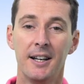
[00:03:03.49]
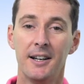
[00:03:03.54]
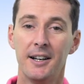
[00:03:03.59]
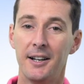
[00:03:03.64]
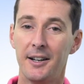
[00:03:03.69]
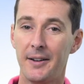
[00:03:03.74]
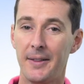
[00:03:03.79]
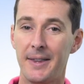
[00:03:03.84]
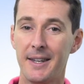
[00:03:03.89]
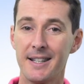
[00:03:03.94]

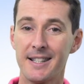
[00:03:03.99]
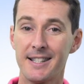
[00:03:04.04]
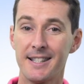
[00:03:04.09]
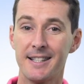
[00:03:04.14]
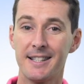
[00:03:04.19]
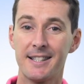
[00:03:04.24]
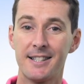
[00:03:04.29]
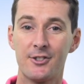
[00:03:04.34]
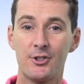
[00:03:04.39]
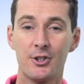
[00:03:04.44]
Uh, this
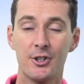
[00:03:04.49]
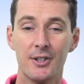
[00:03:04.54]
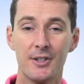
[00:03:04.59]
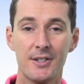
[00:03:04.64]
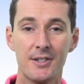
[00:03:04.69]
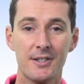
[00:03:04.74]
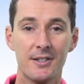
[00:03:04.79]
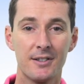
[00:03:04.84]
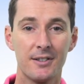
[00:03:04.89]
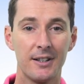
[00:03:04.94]
is
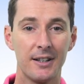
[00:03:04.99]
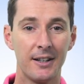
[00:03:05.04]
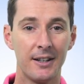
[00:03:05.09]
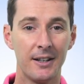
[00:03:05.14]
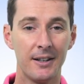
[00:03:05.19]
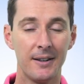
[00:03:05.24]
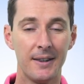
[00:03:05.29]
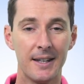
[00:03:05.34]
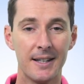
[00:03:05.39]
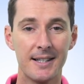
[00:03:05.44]
just,
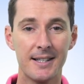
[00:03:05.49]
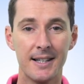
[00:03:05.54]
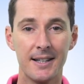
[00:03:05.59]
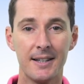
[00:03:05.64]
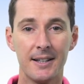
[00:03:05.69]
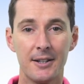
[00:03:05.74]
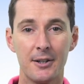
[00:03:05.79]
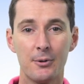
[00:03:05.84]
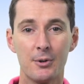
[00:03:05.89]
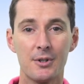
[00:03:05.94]
they, they said
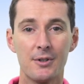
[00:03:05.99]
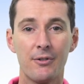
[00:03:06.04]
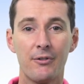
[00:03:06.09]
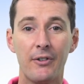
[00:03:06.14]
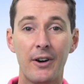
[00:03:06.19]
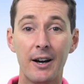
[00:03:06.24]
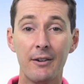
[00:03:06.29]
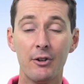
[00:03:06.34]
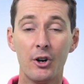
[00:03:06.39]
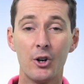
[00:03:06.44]
that there was
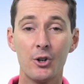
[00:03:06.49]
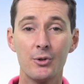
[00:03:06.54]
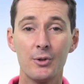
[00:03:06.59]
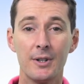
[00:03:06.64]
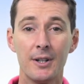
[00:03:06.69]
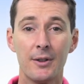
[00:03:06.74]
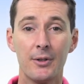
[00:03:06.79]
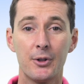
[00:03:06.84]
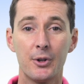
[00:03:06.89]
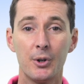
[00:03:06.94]

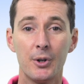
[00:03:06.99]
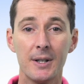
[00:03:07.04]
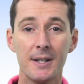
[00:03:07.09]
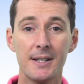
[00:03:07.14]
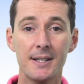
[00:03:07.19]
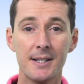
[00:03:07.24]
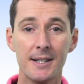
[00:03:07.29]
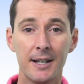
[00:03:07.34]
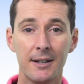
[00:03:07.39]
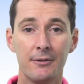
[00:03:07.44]

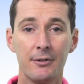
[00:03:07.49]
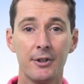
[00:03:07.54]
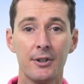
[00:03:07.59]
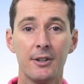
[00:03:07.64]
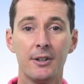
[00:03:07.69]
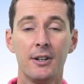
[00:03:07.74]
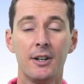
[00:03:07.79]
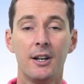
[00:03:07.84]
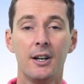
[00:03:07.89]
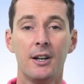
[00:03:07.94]

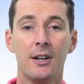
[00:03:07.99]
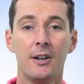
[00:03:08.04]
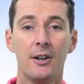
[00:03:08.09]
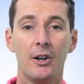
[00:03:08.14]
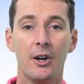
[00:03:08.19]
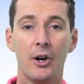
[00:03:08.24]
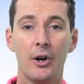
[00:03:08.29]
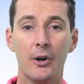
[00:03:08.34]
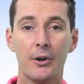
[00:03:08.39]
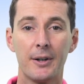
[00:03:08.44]
537
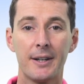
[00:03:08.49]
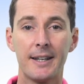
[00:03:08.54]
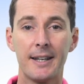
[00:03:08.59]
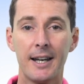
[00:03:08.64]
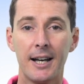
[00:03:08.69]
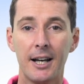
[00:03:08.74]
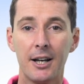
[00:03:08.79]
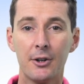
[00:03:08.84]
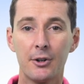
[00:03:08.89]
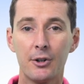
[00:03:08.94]
uh,
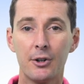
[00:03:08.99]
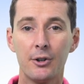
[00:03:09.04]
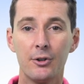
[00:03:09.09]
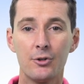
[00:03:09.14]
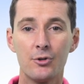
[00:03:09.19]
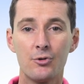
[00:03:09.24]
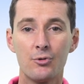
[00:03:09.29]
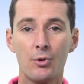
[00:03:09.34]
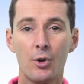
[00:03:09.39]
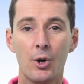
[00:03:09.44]

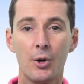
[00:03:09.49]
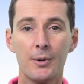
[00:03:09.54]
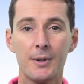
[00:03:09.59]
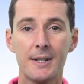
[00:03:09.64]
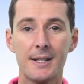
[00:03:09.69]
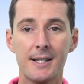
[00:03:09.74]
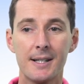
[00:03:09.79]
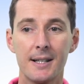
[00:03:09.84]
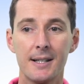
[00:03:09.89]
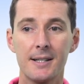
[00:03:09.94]
counter-drone
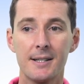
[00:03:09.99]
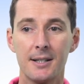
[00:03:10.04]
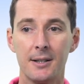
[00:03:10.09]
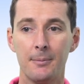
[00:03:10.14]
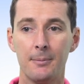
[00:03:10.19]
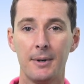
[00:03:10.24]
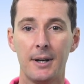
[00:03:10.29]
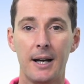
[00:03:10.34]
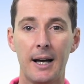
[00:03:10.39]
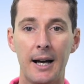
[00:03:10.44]

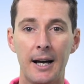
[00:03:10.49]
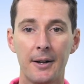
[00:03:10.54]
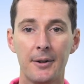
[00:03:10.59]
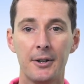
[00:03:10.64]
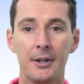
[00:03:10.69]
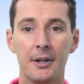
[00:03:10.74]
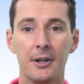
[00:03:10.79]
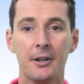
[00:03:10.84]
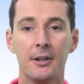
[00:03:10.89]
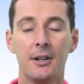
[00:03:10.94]
system out
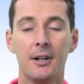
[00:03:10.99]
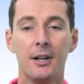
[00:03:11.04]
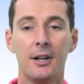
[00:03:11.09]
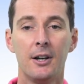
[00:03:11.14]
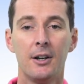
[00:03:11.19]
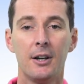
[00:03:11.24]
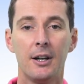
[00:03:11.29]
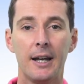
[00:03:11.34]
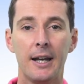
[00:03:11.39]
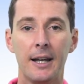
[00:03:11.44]
there
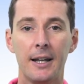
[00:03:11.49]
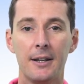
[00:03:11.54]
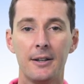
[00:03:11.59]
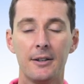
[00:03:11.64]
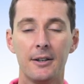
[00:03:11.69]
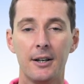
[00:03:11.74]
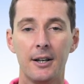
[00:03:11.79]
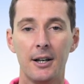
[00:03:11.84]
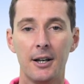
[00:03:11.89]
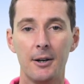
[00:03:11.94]
and,
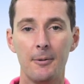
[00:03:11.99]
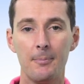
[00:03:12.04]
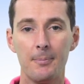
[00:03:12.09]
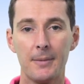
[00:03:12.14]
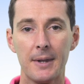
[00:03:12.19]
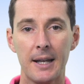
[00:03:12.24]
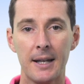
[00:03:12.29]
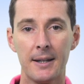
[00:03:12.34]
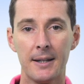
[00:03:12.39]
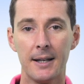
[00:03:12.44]
um,
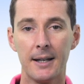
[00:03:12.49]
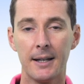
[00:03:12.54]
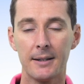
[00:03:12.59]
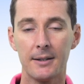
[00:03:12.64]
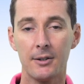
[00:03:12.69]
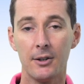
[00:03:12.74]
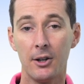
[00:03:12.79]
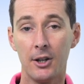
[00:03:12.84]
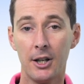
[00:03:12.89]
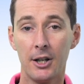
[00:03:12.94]
and
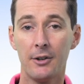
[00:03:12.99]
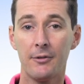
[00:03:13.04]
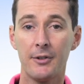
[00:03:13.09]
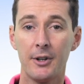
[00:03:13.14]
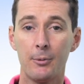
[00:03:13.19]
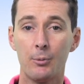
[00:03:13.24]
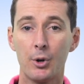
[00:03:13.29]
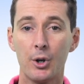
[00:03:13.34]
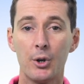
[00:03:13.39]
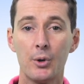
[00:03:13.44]
that a lot of
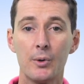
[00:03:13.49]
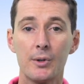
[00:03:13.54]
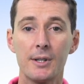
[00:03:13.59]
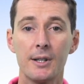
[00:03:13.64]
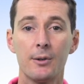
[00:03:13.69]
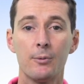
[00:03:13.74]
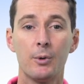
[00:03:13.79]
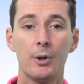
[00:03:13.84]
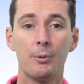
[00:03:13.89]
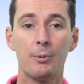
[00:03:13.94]
them were
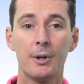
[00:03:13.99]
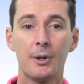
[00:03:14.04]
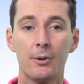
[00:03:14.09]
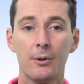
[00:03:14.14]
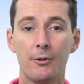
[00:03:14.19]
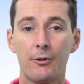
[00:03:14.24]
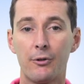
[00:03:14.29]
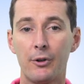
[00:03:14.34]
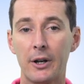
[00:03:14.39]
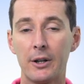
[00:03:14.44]
using what we
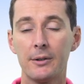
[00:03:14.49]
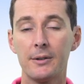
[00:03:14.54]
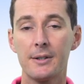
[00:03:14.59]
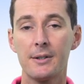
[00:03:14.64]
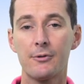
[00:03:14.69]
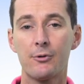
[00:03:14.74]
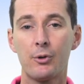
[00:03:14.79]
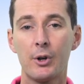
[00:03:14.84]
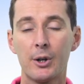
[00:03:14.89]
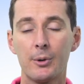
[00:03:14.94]
call fragrance,
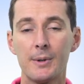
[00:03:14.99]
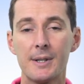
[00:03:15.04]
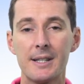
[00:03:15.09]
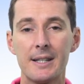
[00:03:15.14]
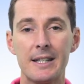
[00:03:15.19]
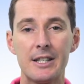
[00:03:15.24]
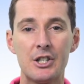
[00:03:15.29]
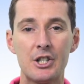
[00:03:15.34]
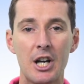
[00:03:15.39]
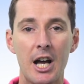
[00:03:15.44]

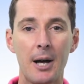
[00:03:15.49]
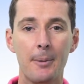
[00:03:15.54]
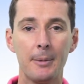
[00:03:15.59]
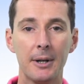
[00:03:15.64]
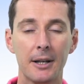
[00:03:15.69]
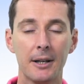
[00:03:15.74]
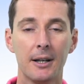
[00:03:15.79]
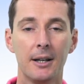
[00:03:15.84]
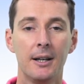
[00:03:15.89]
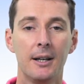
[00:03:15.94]
frequency
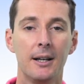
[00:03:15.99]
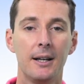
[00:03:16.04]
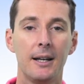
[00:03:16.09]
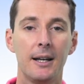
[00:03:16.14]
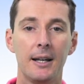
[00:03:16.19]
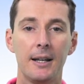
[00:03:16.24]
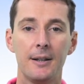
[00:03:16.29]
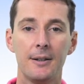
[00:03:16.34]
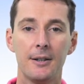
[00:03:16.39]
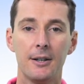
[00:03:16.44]
jamming.
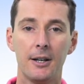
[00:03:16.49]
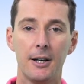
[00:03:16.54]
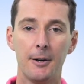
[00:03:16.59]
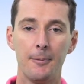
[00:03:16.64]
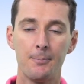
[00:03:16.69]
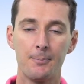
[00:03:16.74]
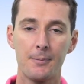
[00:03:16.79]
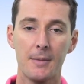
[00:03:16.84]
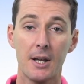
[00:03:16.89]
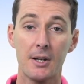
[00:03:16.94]
And
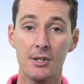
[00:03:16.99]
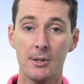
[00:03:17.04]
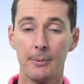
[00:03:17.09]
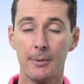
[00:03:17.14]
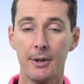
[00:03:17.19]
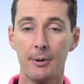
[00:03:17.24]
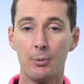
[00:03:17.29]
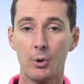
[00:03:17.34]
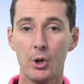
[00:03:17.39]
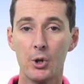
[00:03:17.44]
um, some
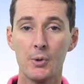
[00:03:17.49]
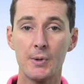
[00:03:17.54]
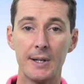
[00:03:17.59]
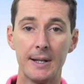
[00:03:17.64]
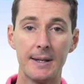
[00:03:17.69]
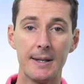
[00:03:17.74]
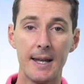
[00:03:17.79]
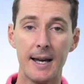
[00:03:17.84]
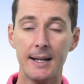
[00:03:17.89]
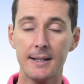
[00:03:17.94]
of them were
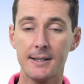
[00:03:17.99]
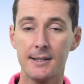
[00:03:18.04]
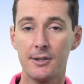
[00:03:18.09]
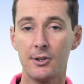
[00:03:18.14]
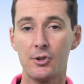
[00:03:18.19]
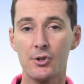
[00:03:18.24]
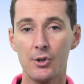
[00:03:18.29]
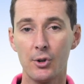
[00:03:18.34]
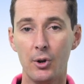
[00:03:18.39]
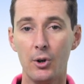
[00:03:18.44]
using nets.
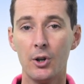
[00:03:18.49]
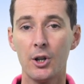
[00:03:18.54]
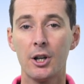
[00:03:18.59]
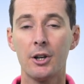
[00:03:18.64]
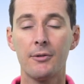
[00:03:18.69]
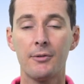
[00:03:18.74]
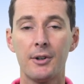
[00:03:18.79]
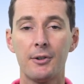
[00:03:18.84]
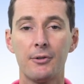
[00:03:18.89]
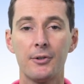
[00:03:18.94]
There's a whole lot
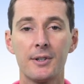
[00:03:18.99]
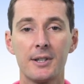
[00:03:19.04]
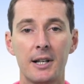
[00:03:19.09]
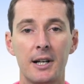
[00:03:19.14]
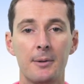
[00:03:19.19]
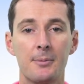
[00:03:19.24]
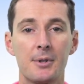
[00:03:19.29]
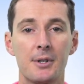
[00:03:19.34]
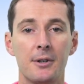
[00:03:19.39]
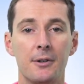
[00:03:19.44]
of different
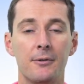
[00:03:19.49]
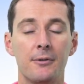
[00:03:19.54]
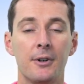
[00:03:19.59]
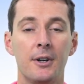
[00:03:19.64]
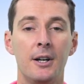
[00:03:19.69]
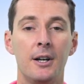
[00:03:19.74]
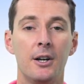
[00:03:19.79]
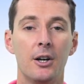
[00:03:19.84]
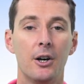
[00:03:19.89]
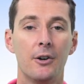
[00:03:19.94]
types of,
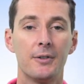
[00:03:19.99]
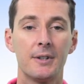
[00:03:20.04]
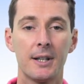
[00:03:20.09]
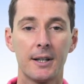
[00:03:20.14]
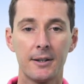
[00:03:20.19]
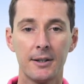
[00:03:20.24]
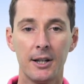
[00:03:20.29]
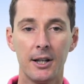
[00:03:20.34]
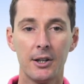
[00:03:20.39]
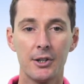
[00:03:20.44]
of
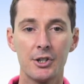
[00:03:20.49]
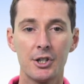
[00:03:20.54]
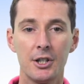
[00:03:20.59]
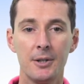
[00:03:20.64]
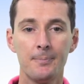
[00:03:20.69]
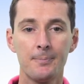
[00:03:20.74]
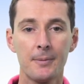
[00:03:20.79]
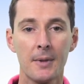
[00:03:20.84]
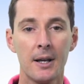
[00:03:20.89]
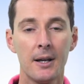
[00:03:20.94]
technology.